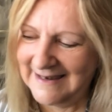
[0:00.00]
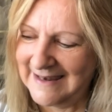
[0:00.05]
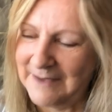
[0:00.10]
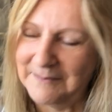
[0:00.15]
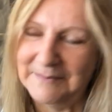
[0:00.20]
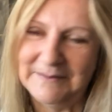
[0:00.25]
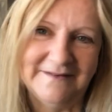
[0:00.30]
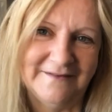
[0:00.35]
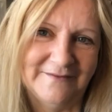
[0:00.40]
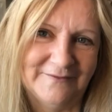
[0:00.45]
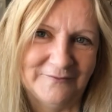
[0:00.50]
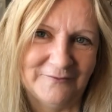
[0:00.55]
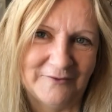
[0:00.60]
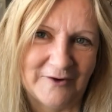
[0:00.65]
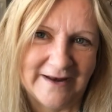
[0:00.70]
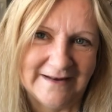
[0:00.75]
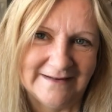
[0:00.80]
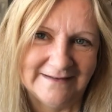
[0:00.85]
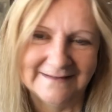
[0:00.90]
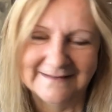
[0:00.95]
Lapin's
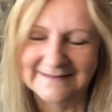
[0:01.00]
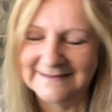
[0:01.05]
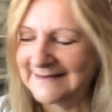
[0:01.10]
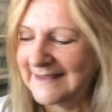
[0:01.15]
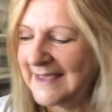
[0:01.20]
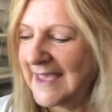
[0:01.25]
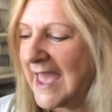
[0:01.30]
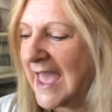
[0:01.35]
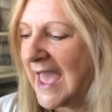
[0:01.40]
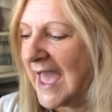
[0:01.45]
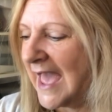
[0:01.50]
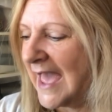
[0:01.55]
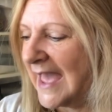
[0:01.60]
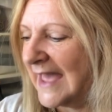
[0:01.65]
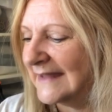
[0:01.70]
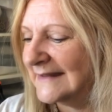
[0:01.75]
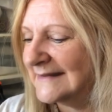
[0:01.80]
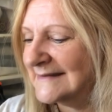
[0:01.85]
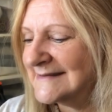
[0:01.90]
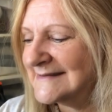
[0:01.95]
friends.
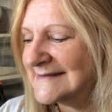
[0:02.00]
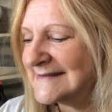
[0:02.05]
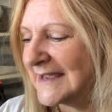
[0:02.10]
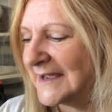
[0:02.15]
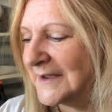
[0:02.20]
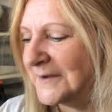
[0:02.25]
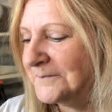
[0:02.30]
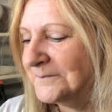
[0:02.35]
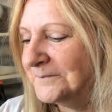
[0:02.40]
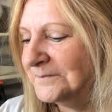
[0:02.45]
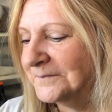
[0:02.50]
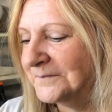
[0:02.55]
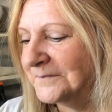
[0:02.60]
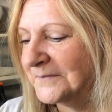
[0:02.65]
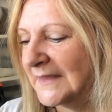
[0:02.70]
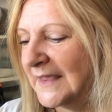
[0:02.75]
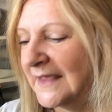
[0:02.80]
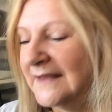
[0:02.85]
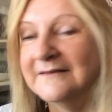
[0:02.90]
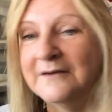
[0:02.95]
And
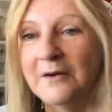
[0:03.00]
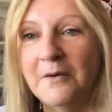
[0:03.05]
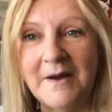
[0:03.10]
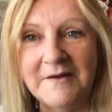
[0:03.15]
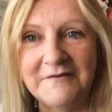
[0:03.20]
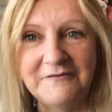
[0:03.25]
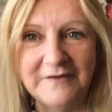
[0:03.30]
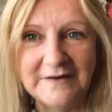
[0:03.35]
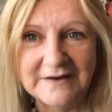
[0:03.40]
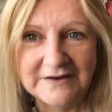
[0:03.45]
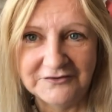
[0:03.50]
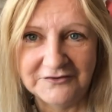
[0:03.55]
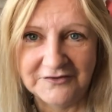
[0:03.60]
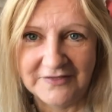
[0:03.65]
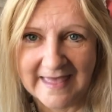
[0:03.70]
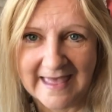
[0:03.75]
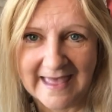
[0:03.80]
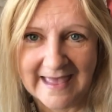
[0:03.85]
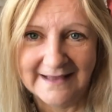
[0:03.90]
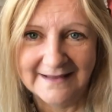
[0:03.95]
so I finished
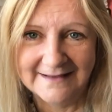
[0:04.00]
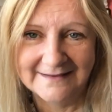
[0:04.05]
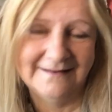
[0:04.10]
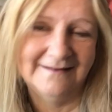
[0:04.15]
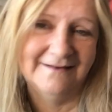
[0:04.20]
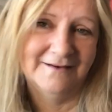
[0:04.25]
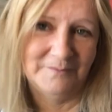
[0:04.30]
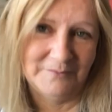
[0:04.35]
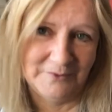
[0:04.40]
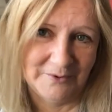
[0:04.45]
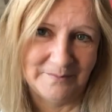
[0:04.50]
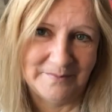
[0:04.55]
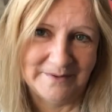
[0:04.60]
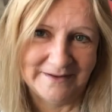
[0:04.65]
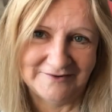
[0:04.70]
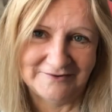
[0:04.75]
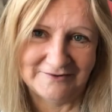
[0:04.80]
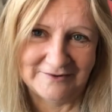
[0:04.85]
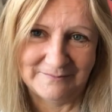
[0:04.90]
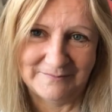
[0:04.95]
that, and I'll put a
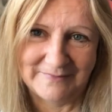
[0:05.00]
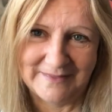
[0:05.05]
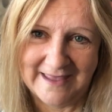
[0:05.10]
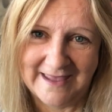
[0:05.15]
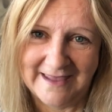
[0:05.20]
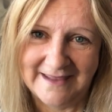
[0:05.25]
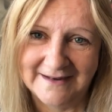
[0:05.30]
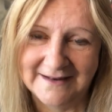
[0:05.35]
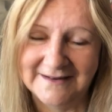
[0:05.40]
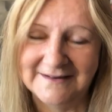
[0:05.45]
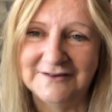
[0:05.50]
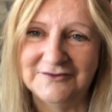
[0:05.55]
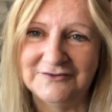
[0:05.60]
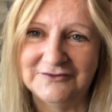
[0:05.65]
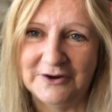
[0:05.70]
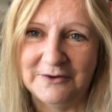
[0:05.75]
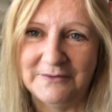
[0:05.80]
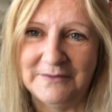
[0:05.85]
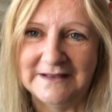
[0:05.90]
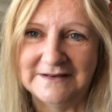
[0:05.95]
picture of that. And I did
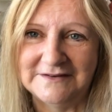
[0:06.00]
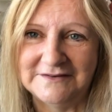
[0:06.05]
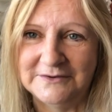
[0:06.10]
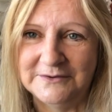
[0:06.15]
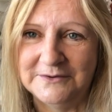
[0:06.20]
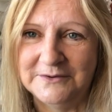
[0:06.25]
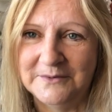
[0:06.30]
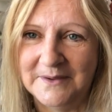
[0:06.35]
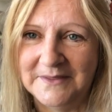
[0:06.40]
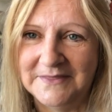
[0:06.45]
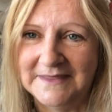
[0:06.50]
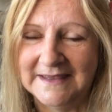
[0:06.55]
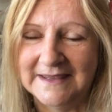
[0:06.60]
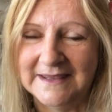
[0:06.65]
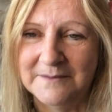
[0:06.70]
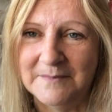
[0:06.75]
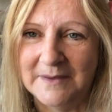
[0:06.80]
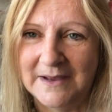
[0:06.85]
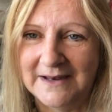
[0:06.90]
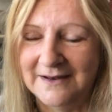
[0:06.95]
show that to you, I
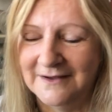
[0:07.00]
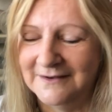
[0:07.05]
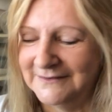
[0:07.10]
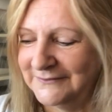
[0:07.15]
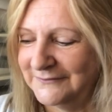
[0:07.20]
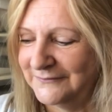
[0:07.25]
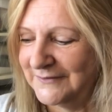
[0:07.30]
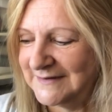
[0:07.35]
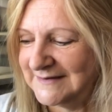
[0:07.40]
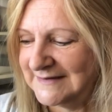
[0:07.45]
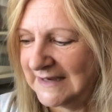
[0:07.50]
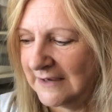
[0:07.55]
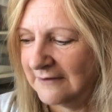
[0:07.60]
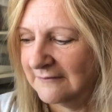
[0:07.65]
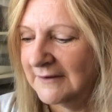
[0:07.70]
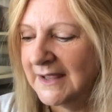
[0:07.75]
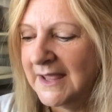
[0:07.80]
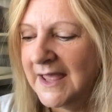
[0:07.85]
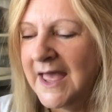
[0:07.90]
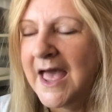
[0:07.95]
think, in my last video.
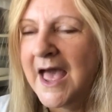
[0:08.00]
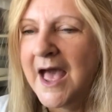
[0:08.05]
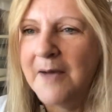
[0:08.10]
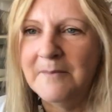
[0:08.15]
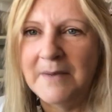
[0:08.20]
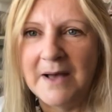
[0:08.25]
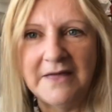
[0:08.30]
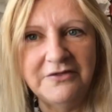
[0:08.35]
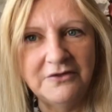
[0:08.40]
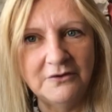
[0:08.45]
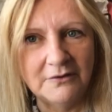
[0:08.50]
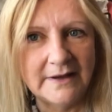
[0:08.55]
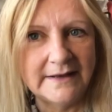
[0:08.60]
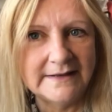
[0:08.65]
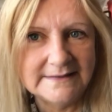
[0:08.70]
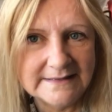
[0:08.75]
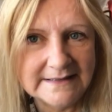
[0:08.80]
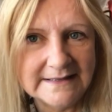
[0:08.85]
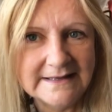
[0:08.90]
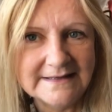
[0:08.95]
But I thought, I
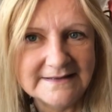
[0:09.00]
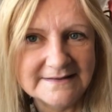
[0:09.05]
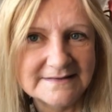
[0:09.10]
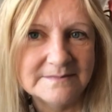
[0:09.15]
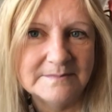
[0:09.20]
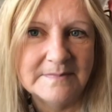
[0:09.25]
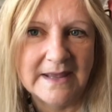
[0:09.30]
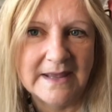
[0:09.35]
need to